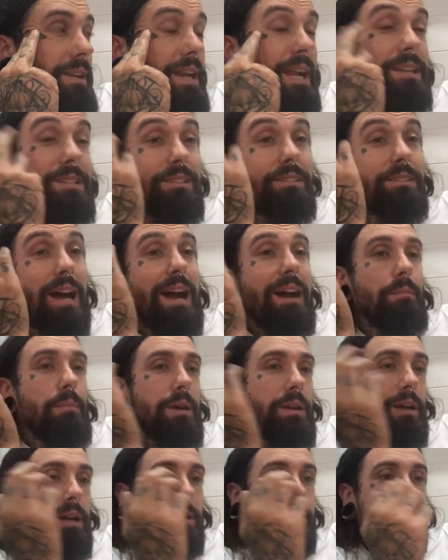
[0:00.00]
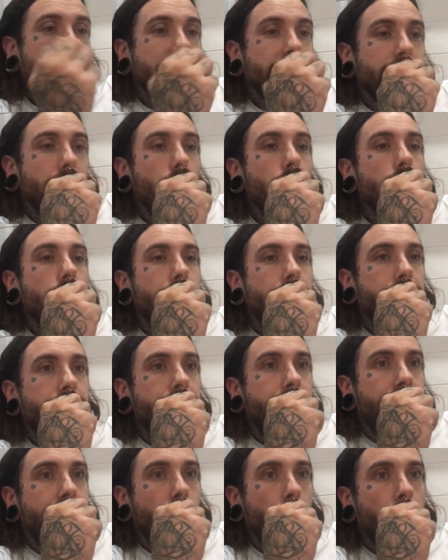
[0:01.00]
I still am. I still don't
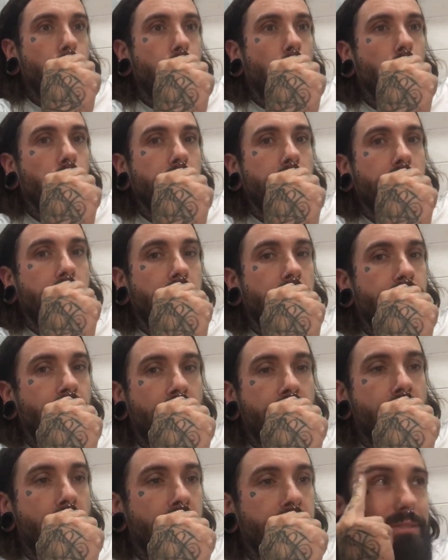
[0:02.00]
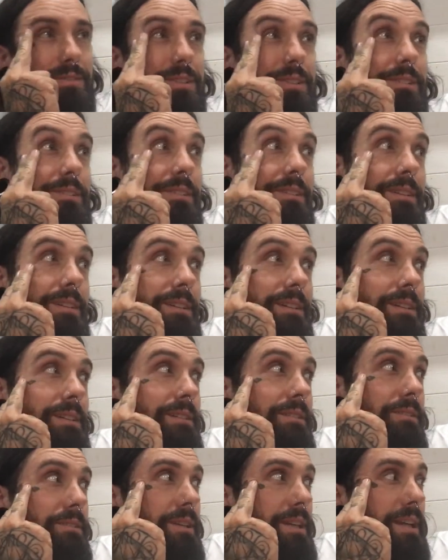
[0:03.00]
video in public very often and
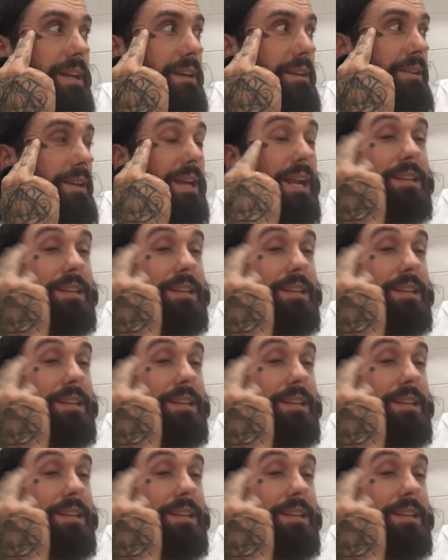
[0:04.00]
all that kind of thing.